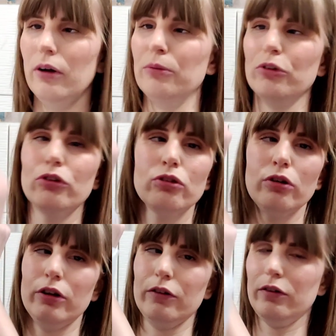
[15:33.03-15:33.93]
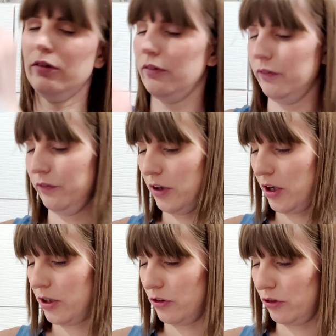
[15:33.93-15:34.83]
I'm just trying to
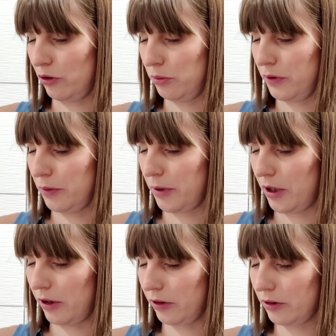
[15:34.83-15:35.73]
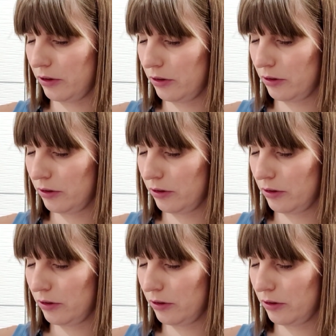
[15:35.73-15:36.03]
open the bag.